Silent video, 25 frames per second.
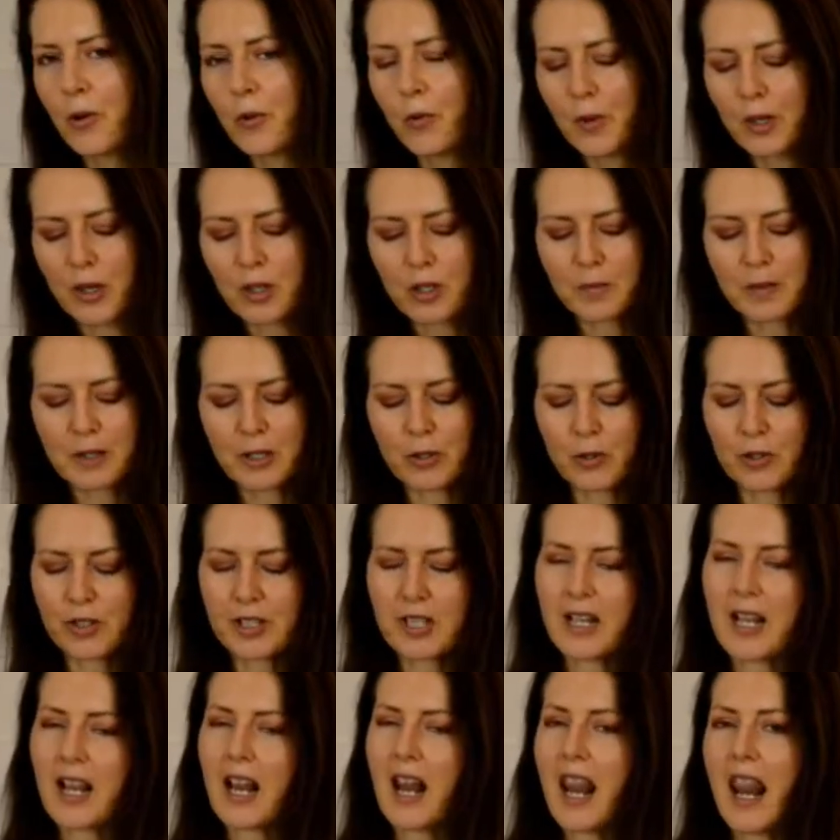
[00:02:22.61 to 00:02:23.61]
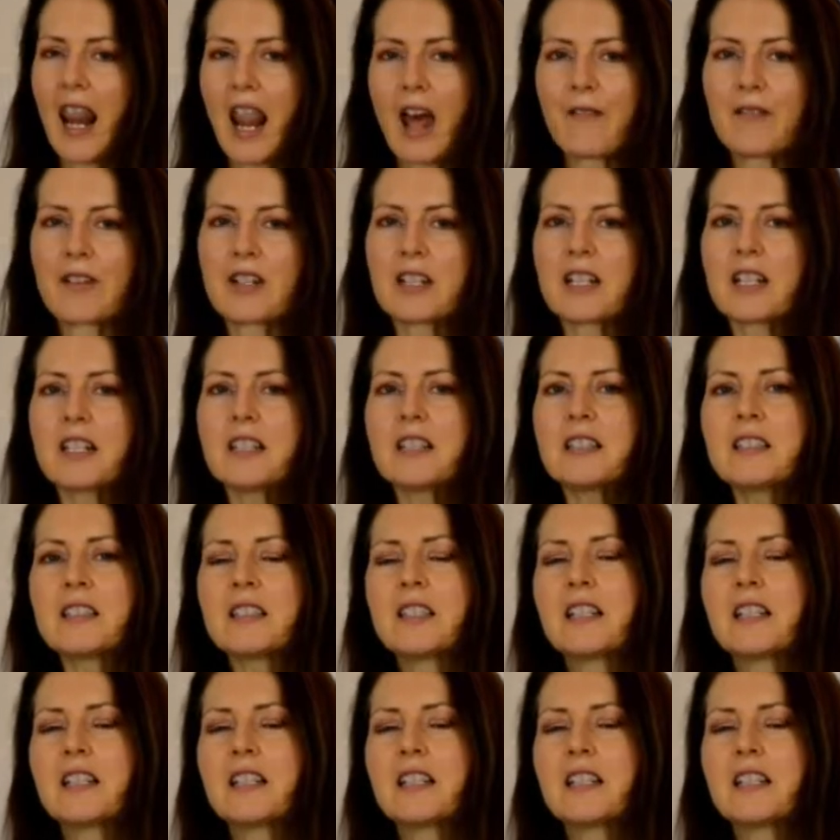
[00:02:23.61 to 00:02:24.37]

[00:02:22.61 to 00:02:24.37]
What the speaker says: we're going to be using lavender,